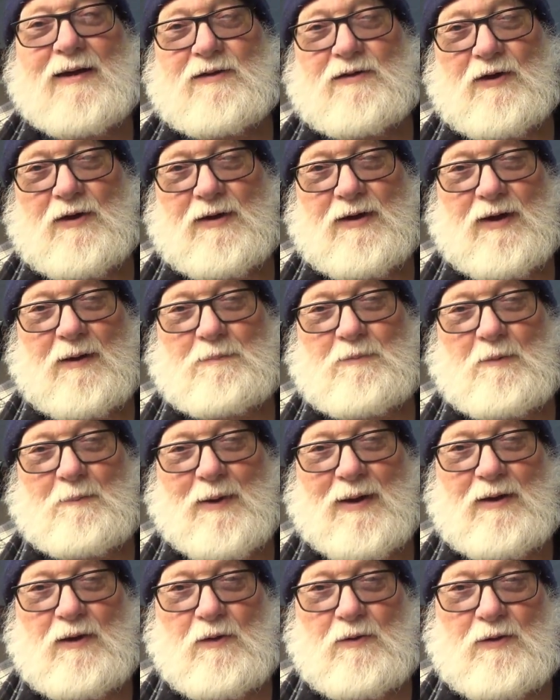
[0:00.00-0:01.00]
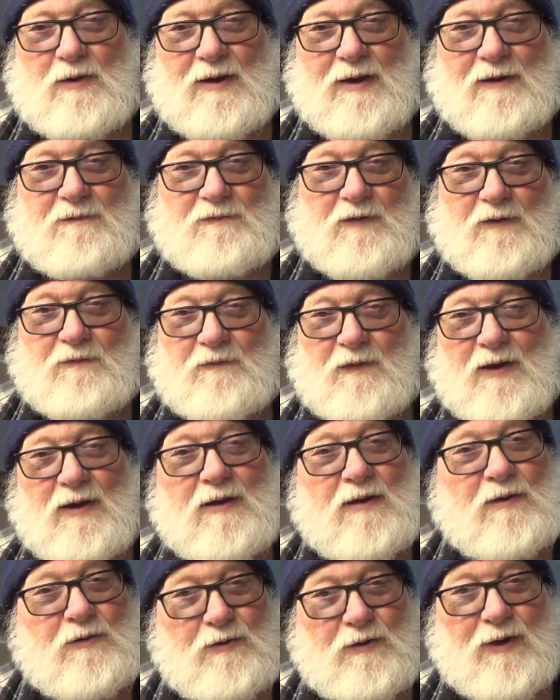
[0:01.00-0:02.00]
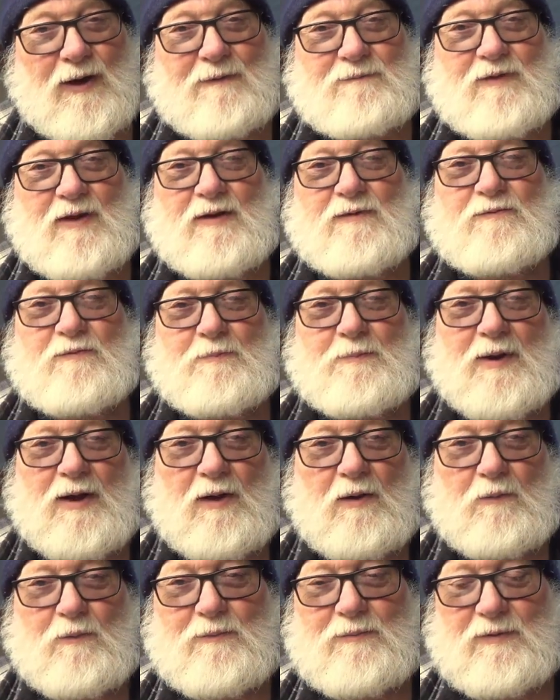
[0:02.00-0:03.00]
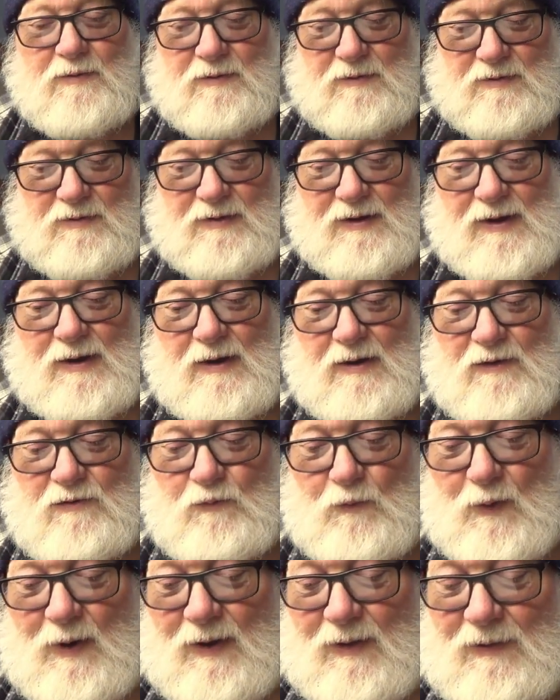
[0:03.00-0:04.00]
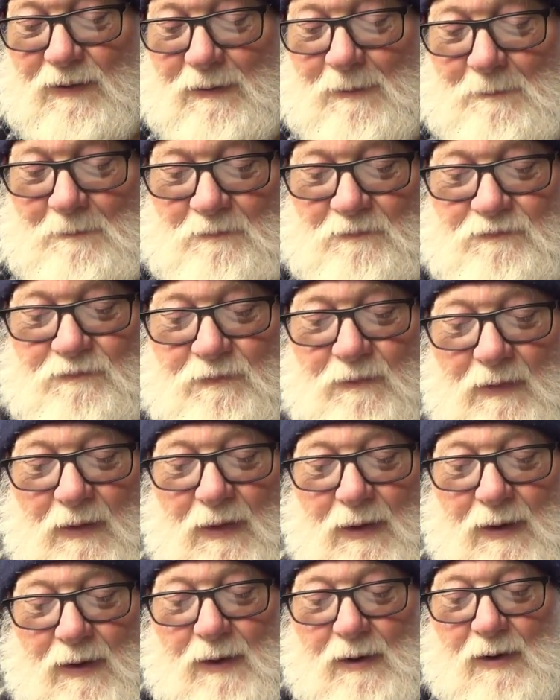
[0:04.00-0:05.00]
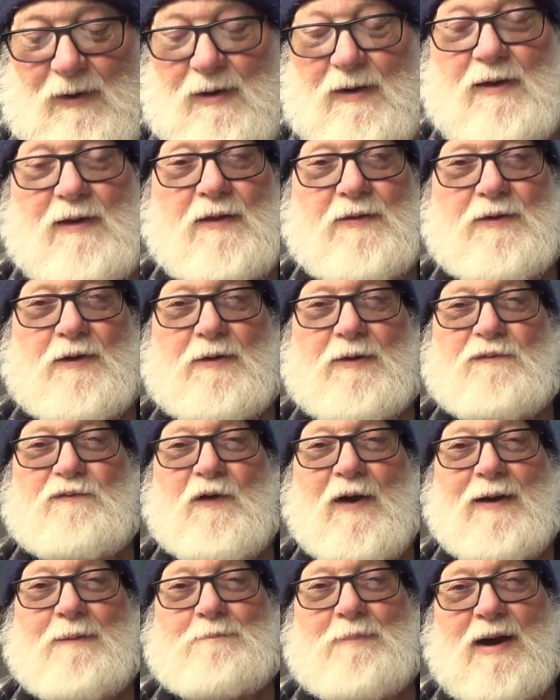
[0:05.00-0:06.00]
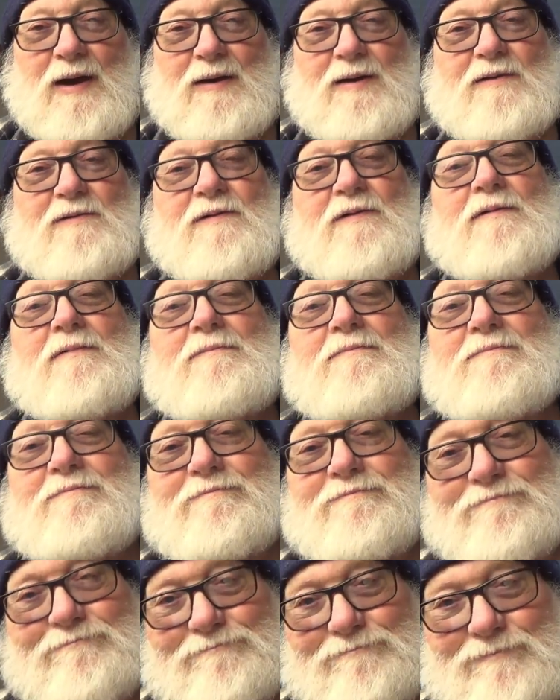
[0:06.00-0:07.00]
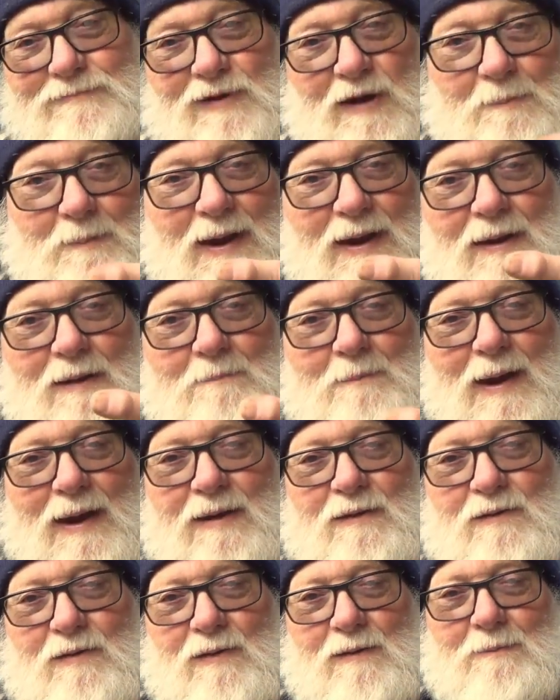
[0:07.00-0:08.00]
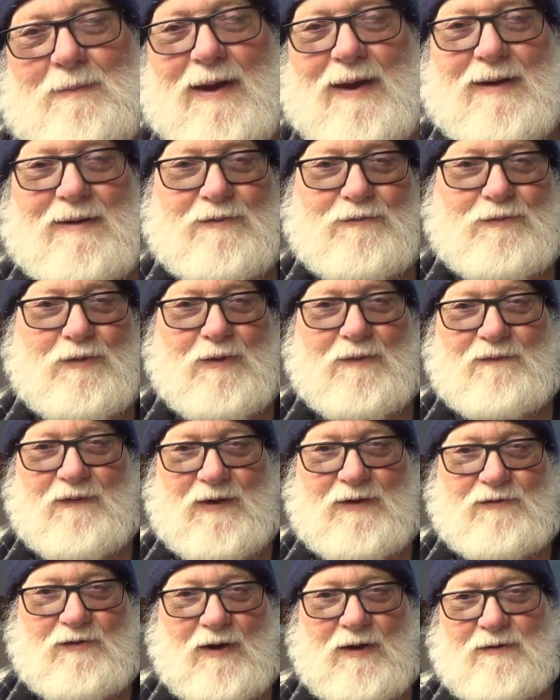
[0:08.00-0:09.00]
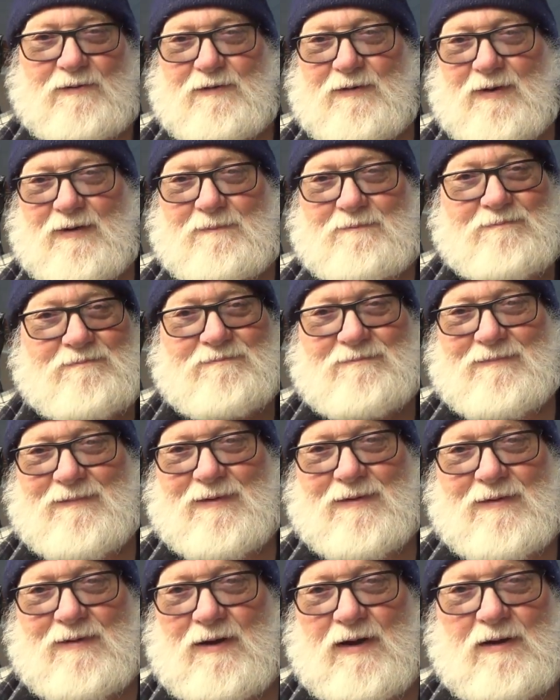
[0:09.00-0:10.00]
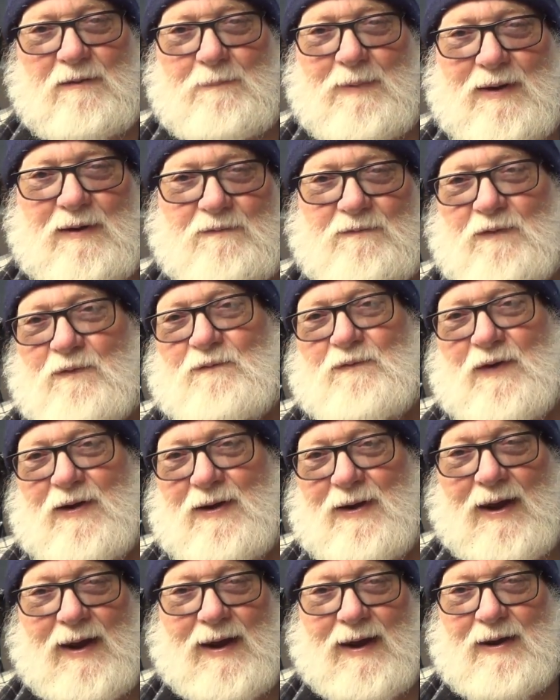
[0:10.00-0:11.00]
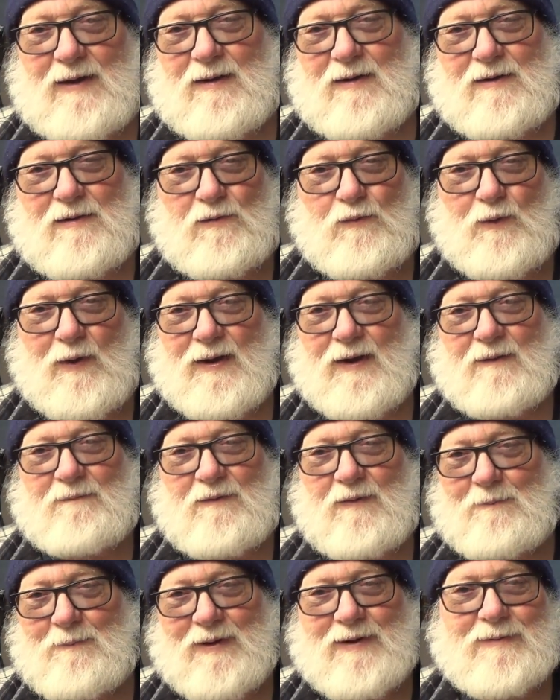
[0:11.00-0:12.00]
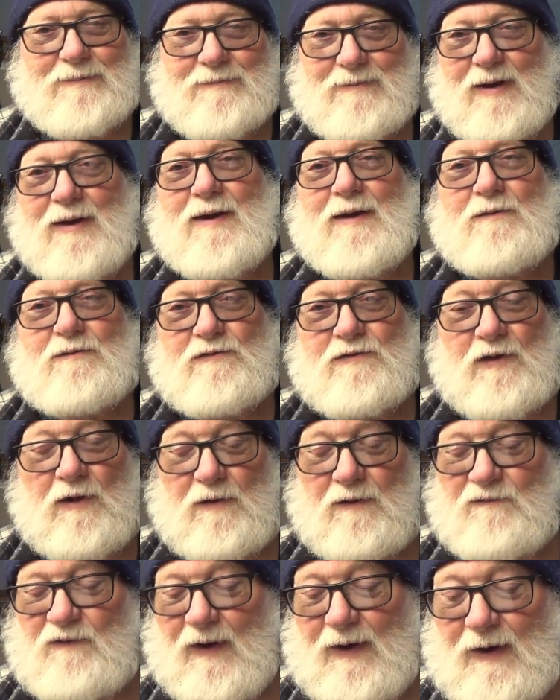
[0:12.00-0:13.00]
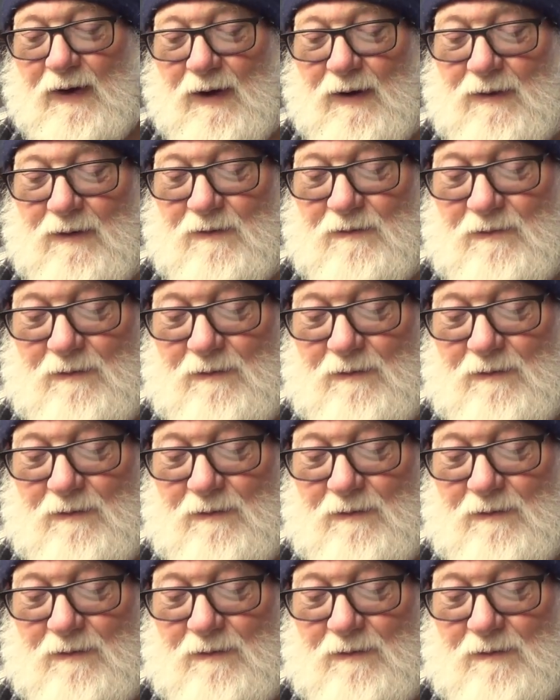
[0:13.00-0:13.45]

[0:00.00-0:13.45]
took it up to my local FFL, who I've done some dealings with. $35 to mail it back to him. I don't know if he charged a little bit of a fee to handle it or whatever, but it was $35.